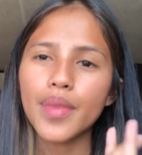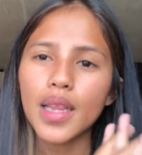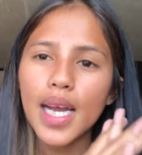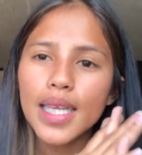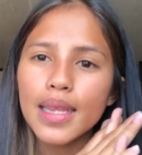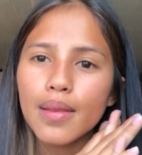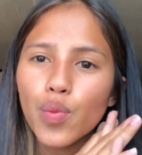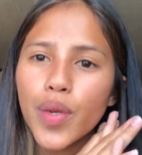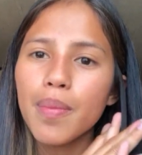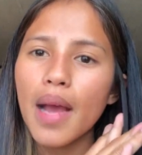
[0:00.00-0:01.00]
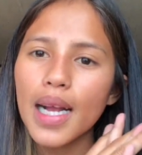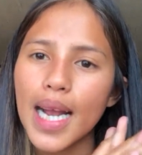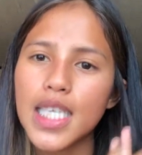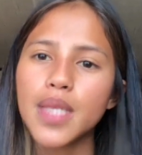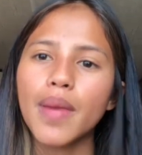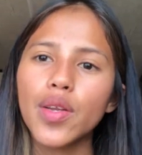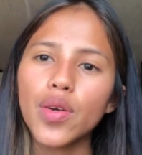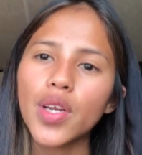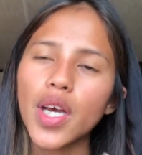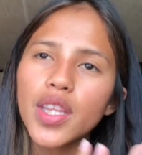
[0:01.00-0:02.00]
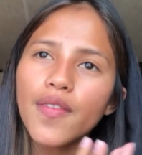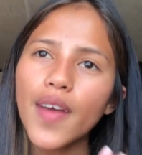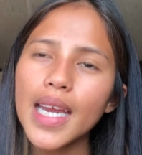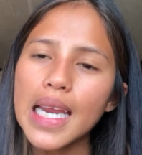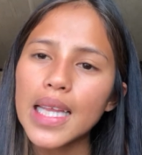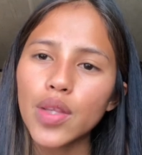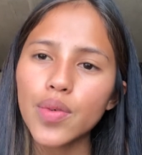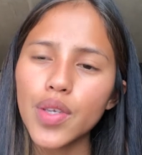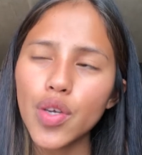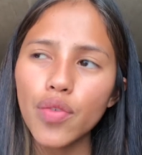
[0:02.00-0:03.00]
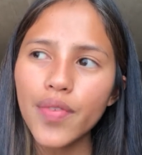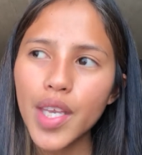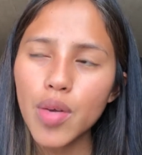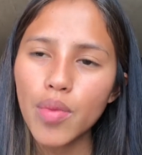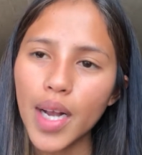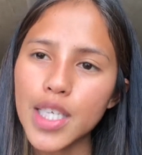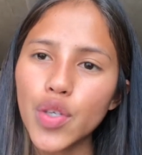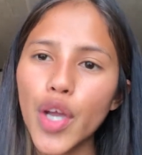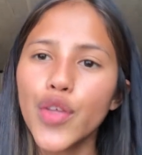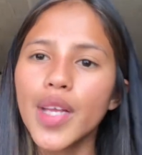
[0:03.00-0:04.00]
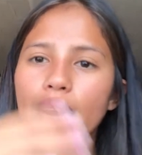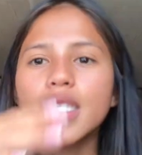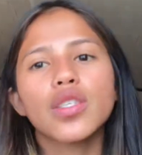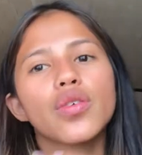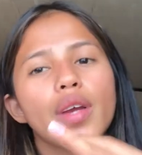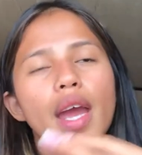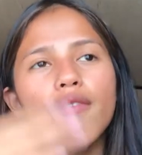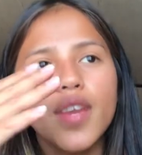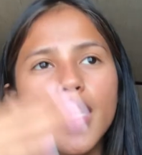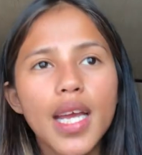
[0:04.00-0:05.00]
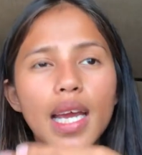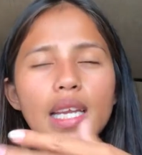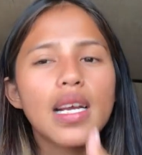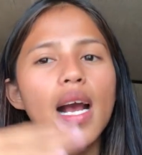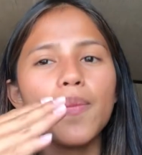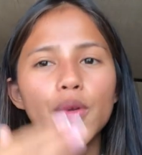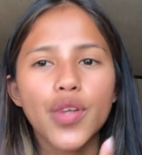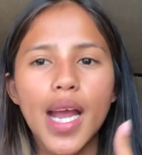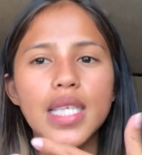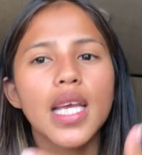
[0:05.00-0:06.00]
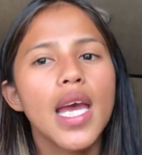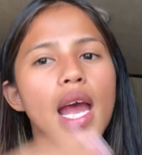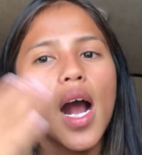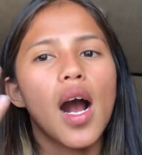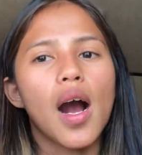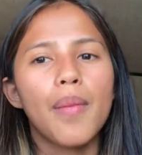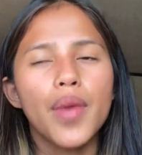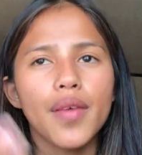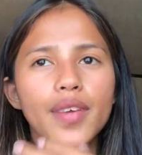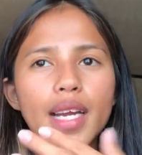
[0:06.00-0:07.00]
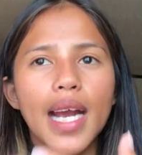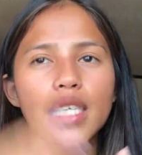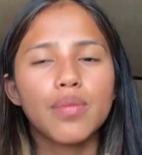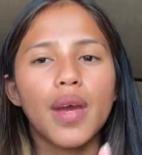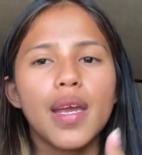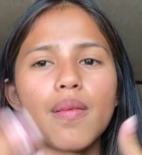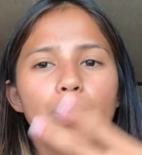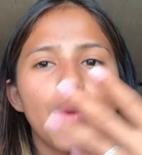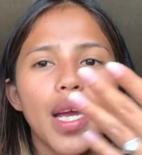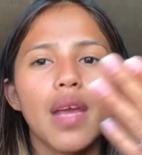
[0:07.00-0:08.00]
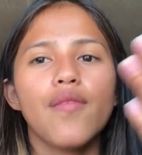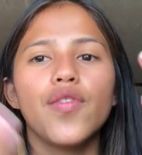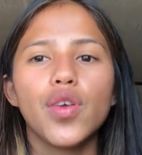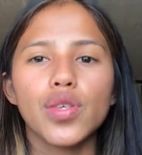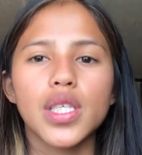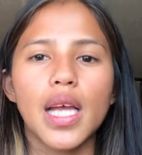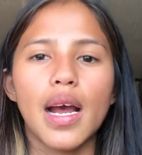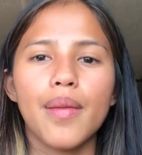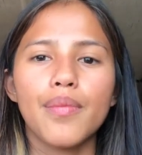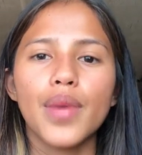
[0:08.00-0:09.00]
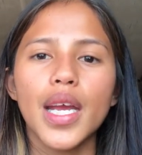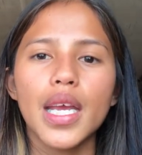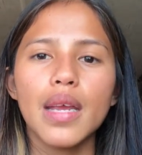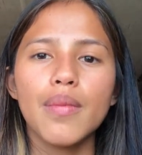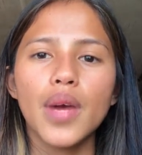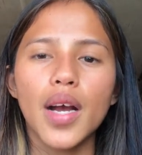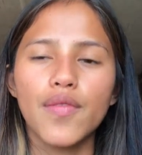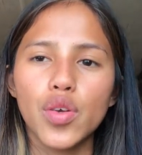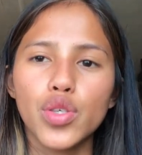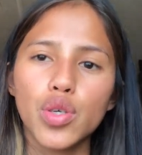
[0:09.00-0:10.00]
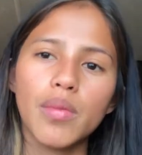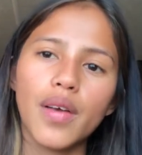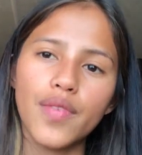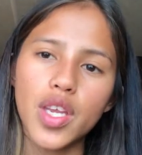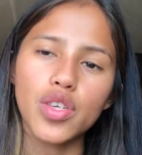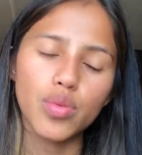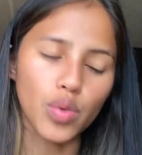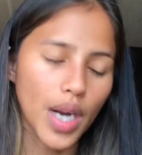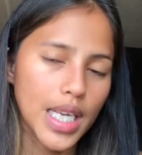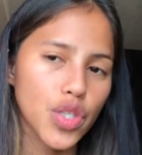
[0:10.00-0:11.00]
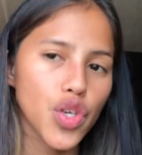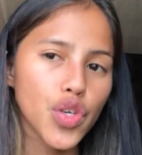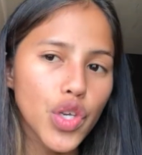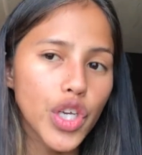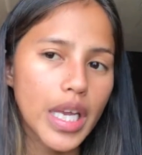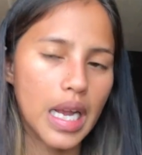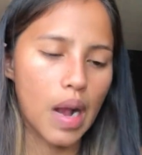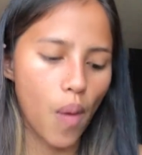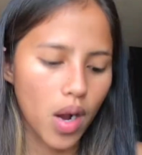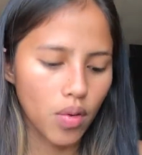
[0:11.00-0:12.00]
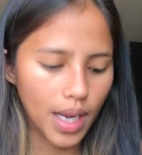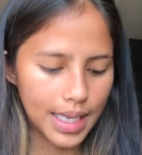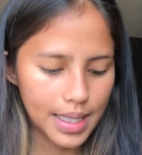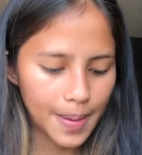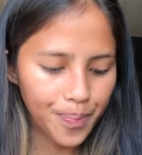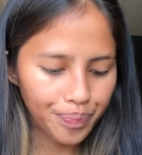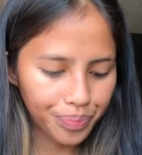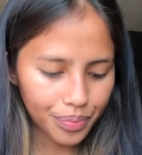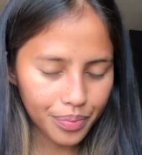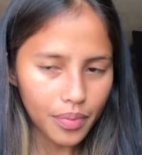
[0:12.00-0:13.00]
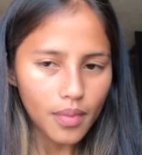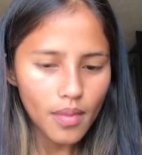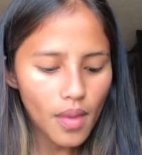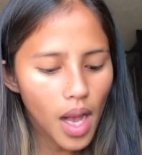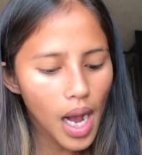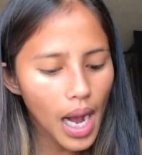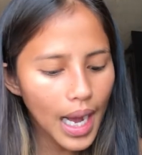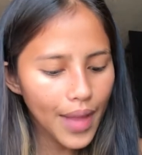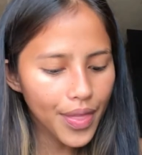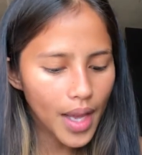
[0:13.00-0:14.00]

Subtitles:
at with bell, guys, mano-notify nila yung video mo, guys. So, ayun, guys, kung everyday ka nag-upload, guys, everyday, guys, may mga views yung mga videos mo, guys. So, yun yung ginagawa ko, guys. At,